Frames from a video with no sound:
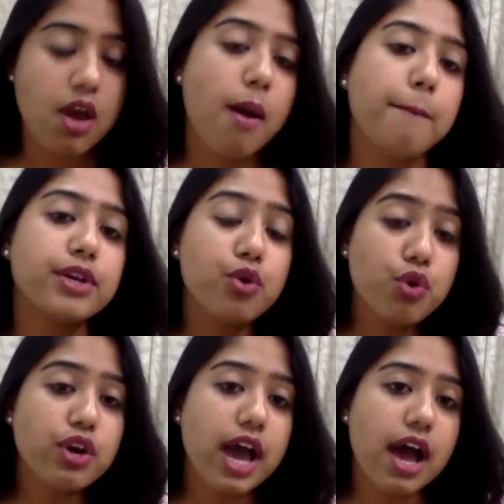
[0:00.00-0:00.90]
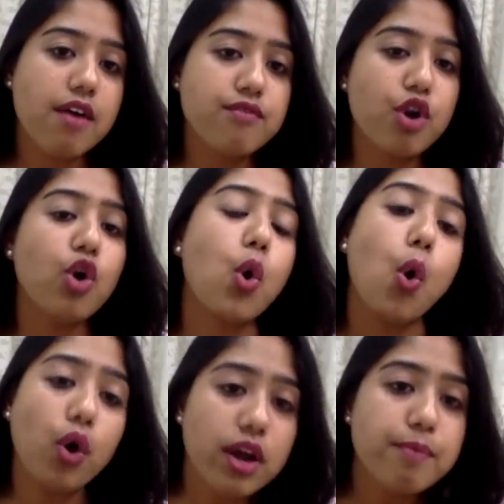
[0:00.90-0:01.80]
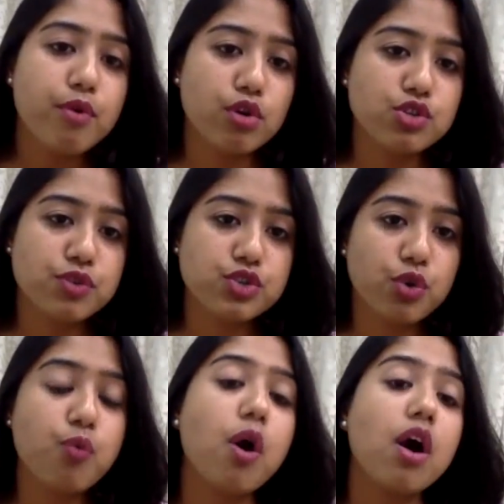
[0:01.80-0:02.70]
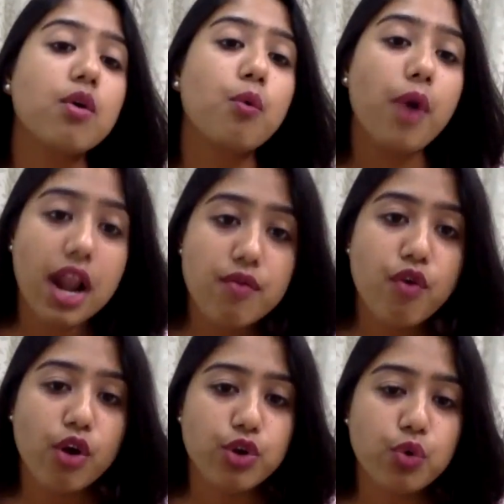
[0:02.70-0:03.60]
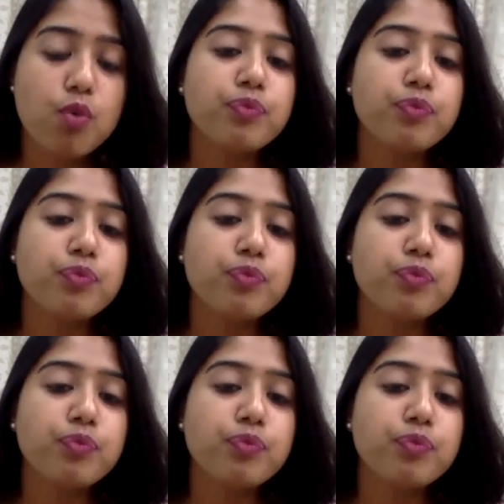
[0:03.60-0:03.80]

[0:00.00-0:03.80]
But you could have your own approach which could work well for you.